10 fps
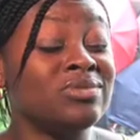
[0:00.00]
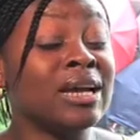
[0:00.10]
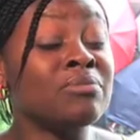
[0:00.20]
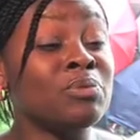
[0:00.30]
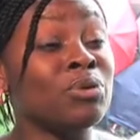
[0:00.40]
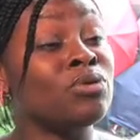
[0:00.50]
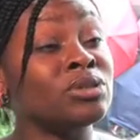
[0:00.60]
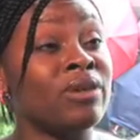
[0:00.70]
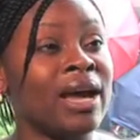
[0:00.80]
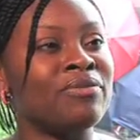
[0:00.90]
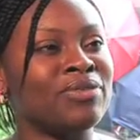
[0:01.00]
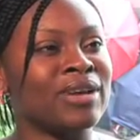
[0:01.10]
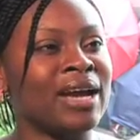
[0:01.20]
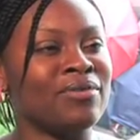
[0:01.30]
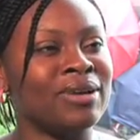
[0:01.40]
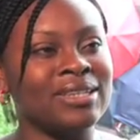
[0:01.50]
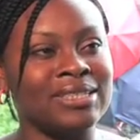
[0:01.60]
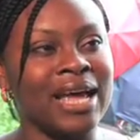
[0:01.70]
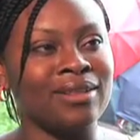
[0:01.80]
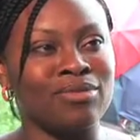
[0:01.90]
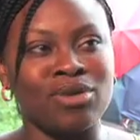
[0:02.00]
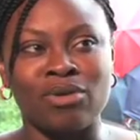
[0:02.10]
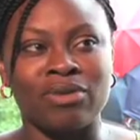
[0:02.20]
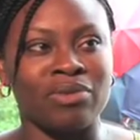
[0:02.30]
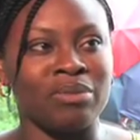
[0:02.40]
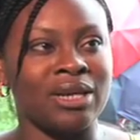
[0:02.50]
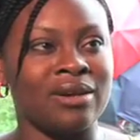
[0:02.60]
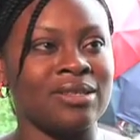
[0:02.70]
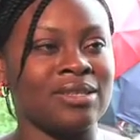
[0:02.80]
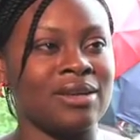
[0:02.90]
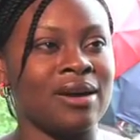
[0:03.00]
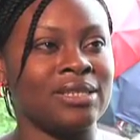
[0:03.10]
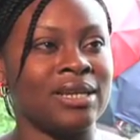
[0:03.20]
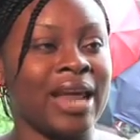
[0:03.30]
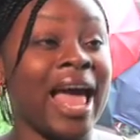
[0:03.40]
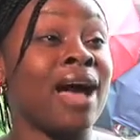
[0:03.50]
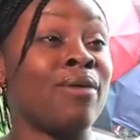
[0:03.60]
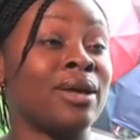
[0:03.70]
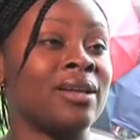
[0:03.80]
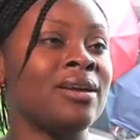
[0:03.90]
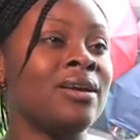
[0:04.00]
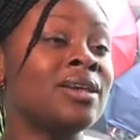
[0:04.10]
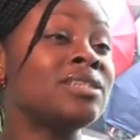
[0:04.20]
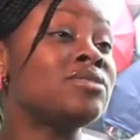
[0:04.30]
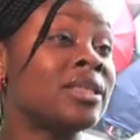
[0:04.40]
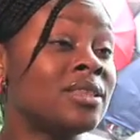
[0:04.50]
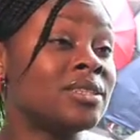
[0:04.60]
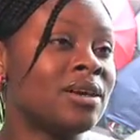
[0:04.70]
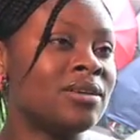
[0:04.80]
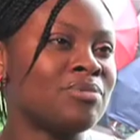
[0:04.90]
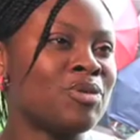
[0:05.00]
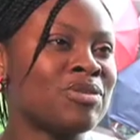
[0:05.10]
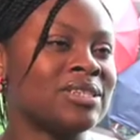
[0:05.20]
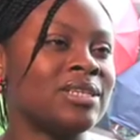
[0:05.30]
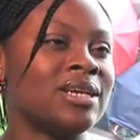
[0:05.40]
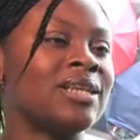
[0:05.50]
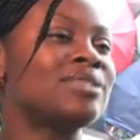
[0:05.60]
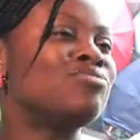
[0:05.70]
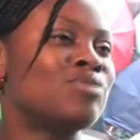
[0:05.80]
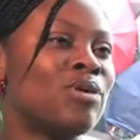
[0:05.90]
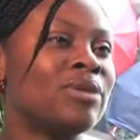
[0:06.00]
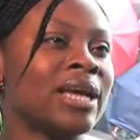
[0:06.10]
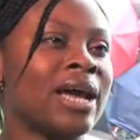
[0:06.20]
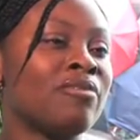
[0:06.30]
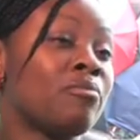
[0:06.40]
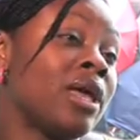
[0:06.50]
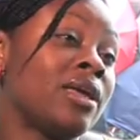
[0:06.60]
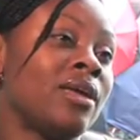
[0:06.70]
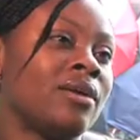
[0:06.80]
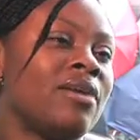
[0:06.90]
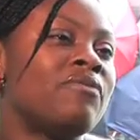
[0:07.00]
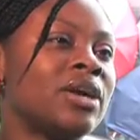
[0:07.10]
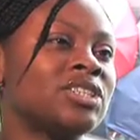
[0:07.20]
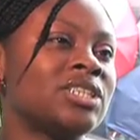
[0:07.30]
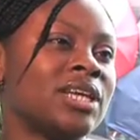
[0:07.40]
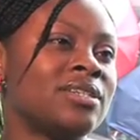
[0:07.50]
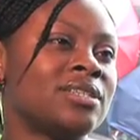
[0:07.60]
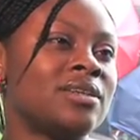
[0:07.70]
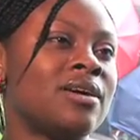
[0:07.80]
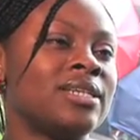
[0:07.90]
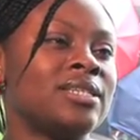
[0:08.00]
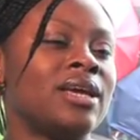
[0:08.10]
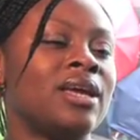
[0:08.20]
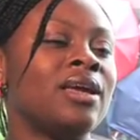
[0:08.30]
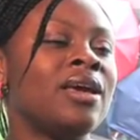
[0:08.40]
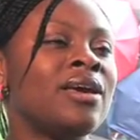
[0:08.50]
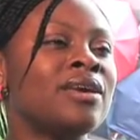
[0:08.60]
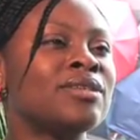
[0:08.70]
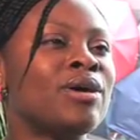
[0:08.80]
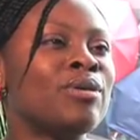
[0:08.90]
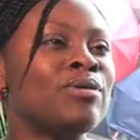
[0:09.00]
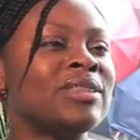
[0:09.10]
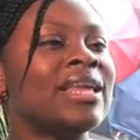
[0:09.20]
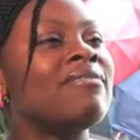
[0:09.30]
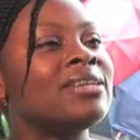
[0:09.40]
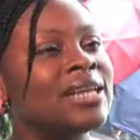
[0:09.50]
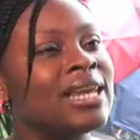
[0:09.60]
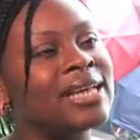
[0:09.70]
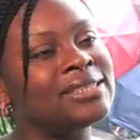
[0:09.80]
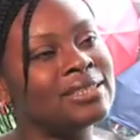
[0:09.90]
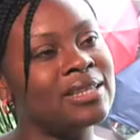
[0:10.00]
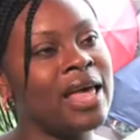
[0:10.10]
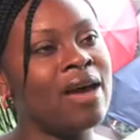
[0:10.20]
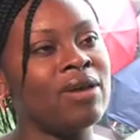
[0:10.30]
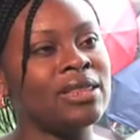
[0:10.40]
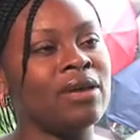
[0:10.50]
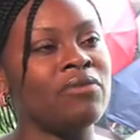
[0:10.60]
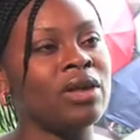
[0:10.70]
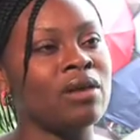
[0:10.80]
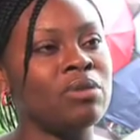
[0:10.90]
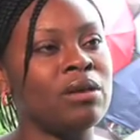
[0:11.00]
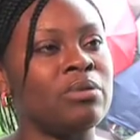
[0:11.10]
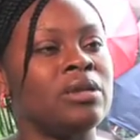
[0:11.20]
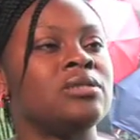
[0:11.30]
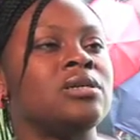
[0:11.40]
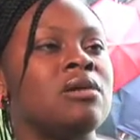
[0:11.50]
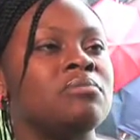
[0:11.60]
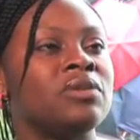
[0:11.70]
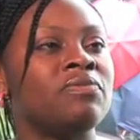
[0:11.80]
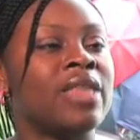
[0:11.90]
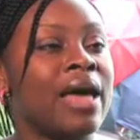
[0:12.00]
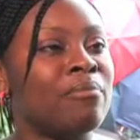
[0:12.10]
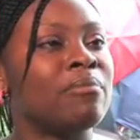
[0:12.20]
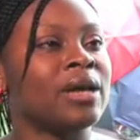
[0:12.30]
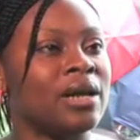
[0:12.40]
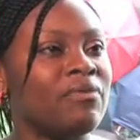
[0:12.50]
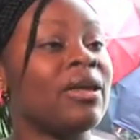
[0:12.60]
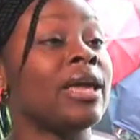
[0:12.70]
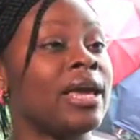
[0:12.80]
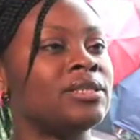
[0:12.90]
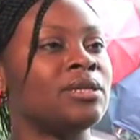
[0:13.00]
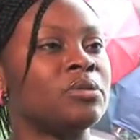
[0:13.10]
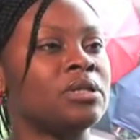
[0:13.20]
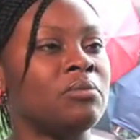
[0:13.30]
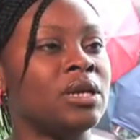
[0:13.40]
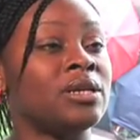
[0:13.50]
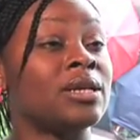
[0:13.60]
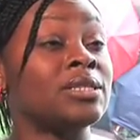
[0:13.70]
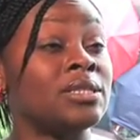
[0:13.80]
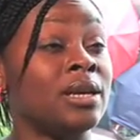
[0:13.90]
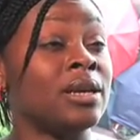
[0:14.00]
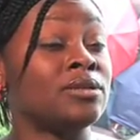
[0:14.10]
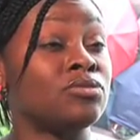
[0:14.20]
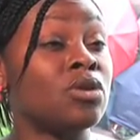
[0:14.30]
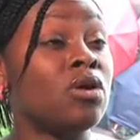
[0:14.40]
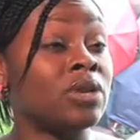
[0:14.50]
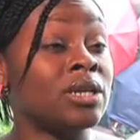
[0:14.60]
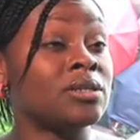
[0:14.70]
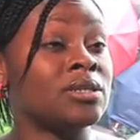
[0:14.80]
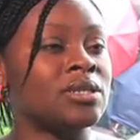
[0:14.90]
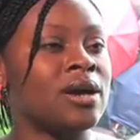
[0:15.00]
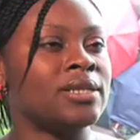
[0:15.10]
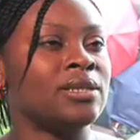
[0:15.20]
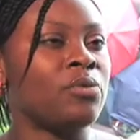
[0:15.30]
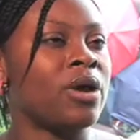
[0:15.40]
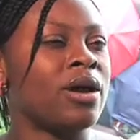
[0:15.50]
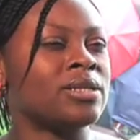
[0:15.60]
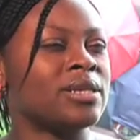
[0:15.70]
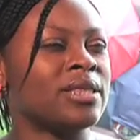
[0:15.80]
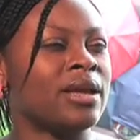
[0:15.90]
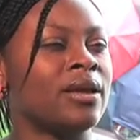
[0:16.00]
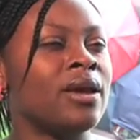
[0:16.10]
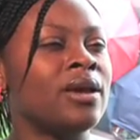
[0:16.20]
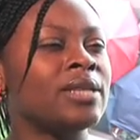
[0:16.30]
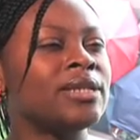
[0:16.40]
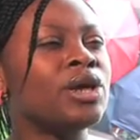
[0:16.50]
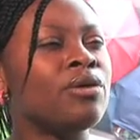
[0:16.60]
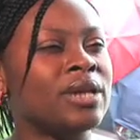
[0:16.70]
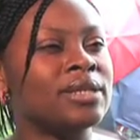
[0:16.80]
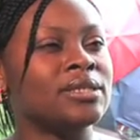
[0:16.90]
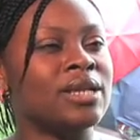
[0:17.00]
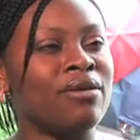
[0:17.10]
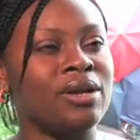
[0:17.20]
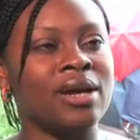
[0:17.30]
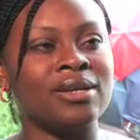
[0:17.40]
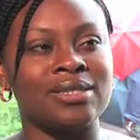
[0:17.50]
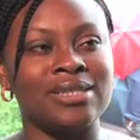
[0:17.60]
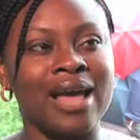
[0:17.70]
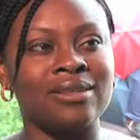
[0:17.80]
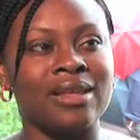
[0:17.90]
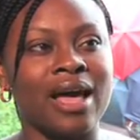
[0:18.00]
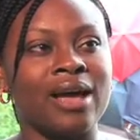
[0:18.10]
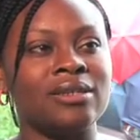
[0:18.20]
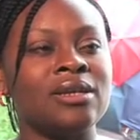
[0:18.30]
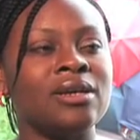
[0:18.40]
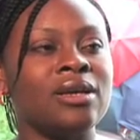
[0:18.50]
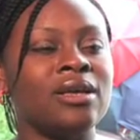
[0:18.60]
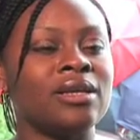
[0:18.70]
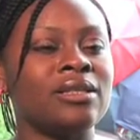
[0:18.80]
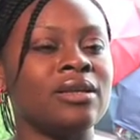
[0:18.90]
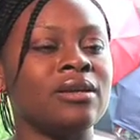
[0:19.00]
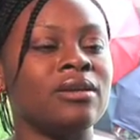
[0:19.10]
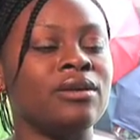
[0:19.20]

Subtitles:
young people also have to kind of understand the role of the media in society and how it strengthens our democracy and its role in kind of making a functioning society. So there is a lesson there, I think, for young people in terms of them kind of engaging with the media and seeing its role in a society, whereas I think they don't necessarily understand that. And I think,